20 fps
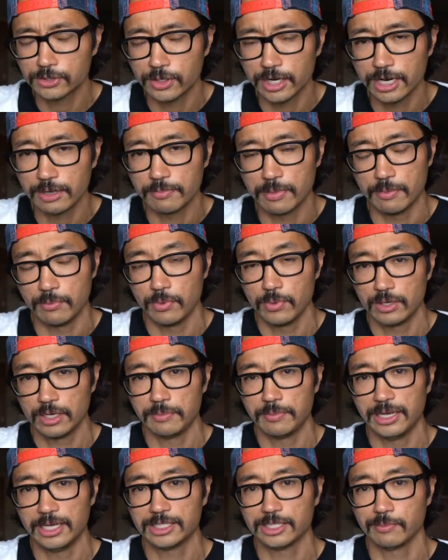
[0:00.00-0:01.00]
strike. Maybe we
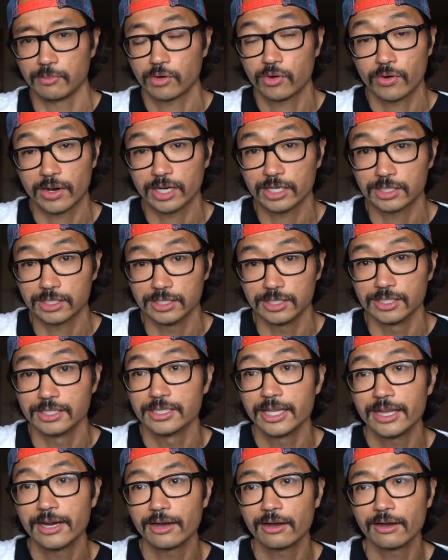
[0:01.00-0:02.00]
can make some corrections
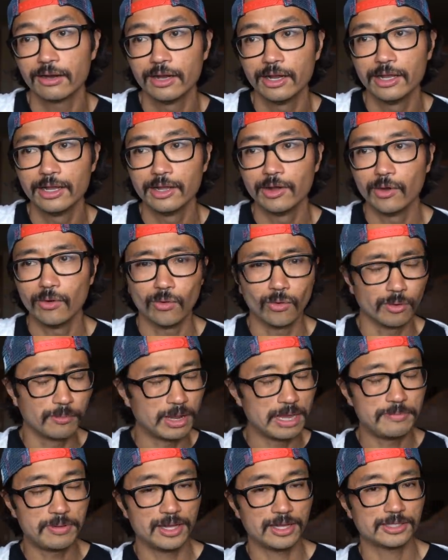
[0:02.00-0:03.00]
there. Or
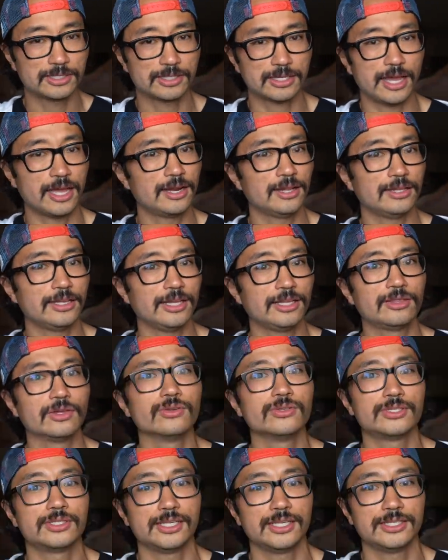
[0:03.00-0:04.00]
maybe it's kind of like
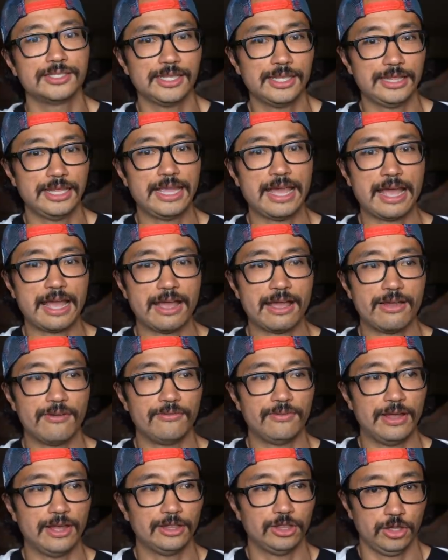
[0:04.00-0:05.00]
those things that they
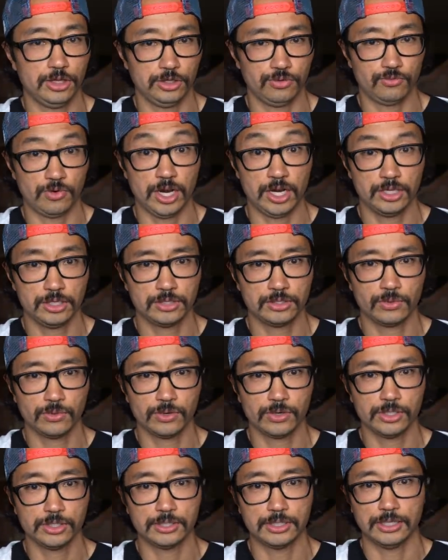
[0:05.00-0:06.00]
have at the running
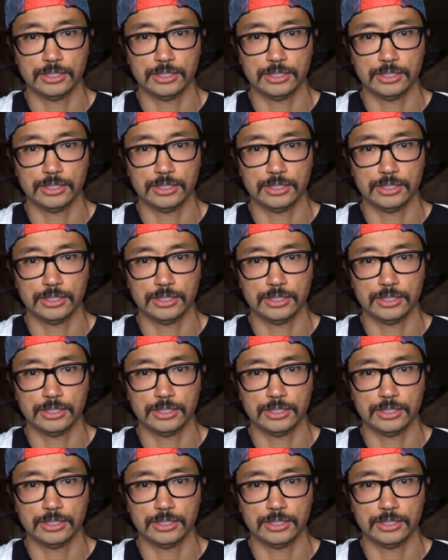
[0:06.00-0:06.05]
stores